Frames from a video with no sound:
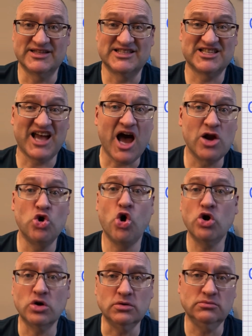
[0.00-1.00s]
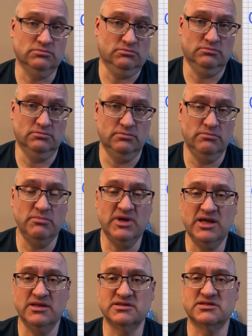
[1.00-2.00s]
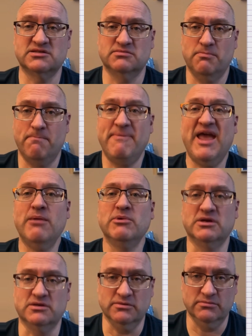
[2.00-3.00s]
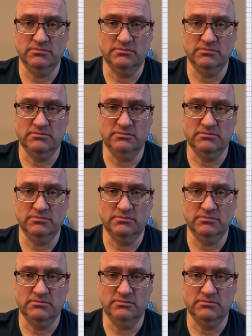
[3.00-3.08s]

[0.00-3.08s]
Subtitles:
Zahlung means payment.